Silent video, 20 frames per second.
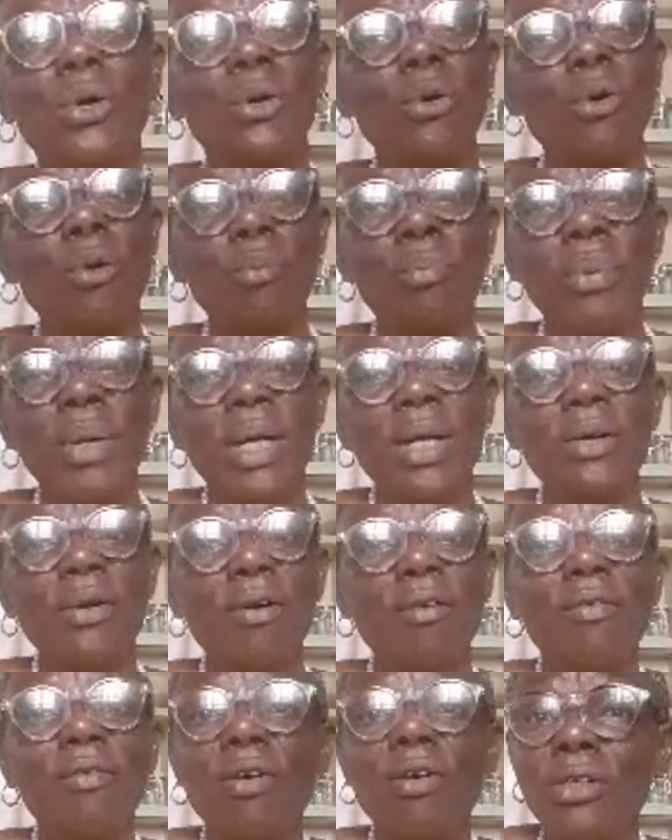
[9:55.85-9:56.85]
complain
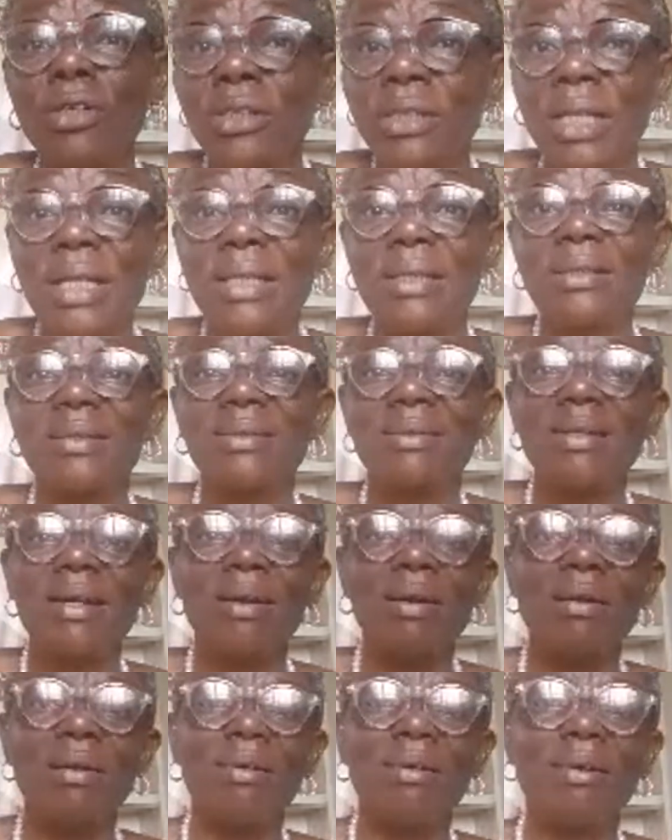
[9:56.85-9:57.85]
of ulcers
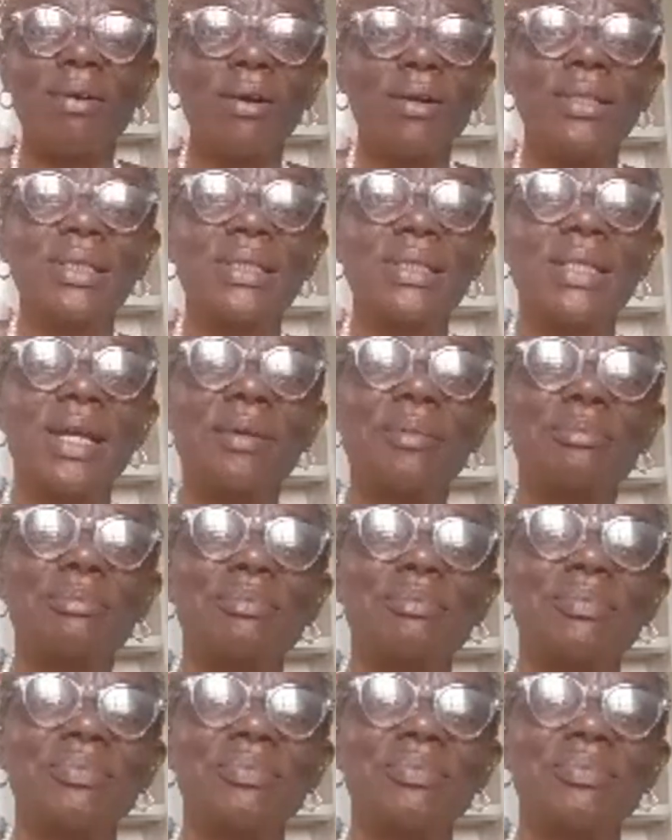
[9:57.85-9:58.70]
all the time.